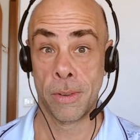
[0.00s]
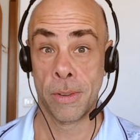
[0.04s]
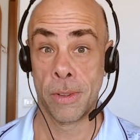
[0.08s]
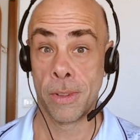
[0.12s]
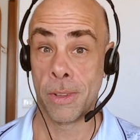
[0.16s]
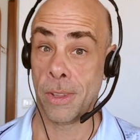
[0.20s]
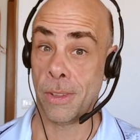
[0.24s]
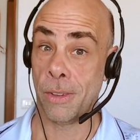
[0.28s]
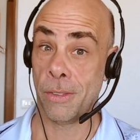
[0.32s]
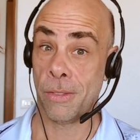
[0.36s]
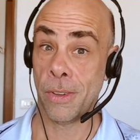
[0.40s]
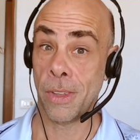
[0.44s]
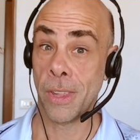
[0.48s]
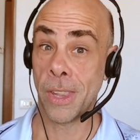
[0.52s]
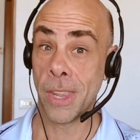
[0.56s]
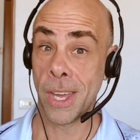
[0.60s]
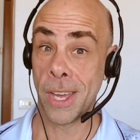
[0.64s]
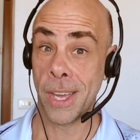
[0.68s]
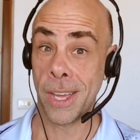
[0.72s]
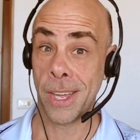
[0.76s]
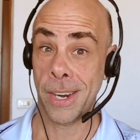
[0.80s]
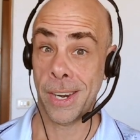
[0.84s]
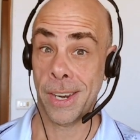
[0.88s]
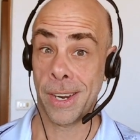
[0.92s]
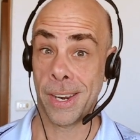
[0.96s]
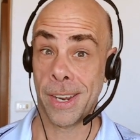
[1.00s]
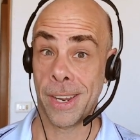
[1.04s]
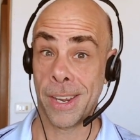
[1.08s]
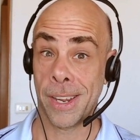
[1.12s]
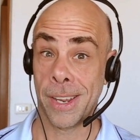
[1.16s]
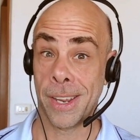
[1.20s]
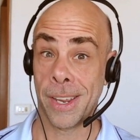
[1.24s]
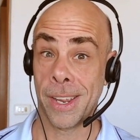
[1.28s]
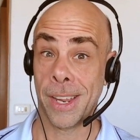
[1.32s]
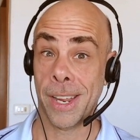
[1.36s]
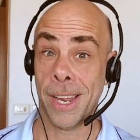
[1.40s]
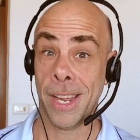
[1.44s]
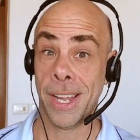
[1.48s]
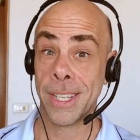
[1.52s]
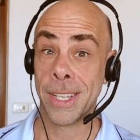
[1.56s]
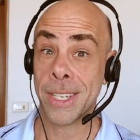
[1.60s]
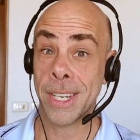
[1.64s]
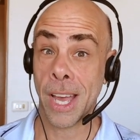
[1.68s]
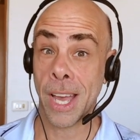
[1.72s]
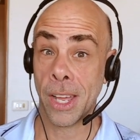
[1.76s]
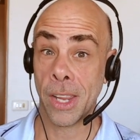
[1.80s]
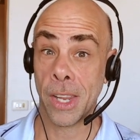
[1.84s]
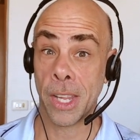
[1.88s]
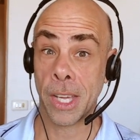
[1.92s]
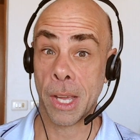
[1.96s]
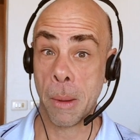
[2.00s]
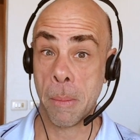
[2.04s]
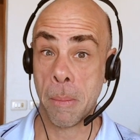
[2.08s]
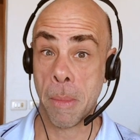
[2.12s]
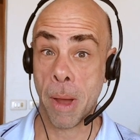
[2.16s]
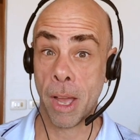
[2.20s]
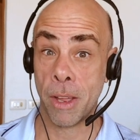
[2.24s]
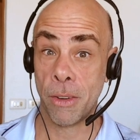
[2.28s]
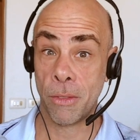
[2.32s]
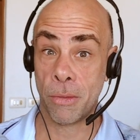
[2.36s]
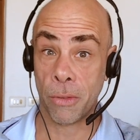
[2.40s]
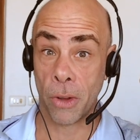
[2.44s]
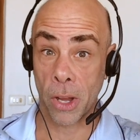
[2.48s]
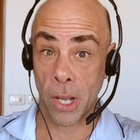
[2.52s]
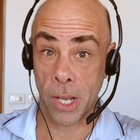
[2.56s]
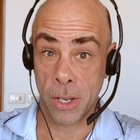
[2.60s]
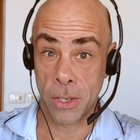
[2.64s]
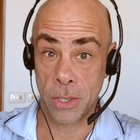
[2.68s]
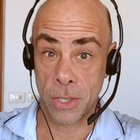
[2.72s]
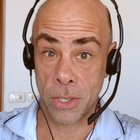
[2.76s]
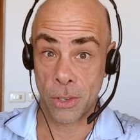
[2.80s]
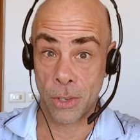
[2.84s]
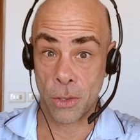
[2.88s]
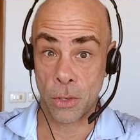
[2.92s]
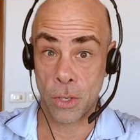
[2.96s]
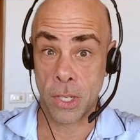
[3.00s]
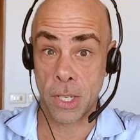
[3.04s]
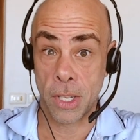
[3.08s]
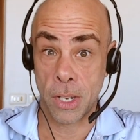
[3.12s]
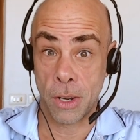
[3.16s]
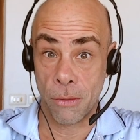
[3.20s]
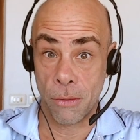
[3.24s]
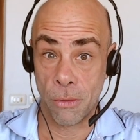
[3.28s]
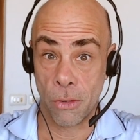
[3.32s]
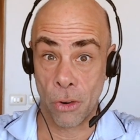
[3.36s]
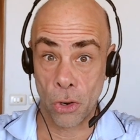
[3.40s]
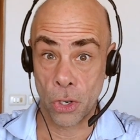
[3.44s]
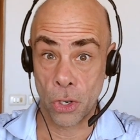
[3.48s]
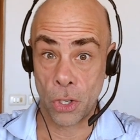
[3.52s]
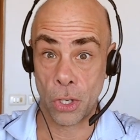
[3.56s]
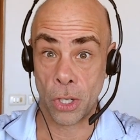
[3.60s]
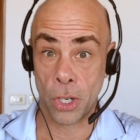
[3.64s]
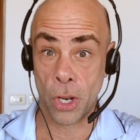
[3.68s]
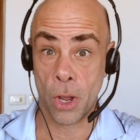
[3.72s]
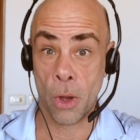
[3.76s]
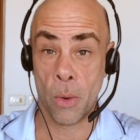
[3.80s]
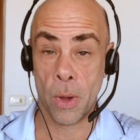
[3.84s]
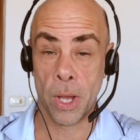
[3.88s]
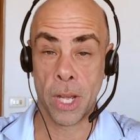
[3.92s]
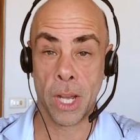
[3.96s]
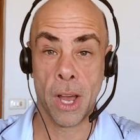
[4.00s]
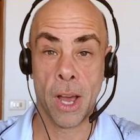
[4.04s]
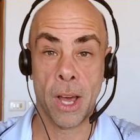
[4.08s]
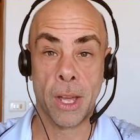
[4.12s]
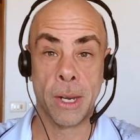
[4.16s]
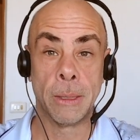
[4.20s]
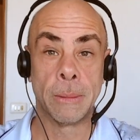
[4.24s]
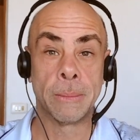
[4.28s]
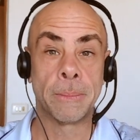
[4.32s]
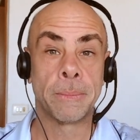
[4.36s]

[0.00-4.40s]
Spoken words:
You feel that? It's kind of like a mind fuck because there's this inversion going on.